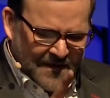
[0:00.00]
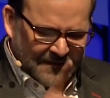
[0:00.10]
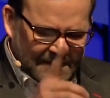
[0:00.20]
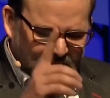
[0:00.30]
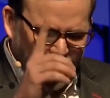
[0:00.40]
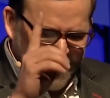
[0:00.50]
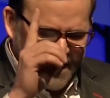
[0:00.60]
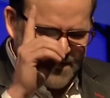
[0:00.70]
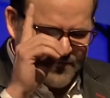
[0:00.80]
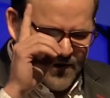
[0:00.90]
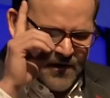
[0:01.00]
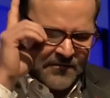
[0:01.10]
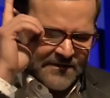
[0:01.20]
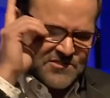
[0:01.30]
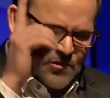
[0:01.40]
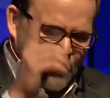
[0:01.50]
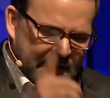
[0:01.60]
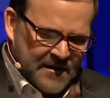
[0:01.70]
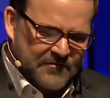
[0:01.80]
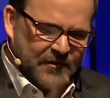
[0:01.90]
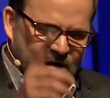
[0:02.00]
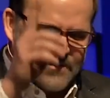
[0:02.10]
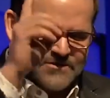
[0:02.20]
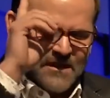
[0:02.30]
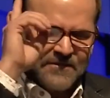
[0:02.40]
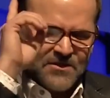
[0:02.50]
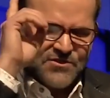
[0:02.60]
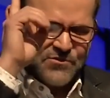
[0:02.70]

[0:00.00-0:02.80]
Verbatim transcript: let the rain fall, and as the rain falls, let the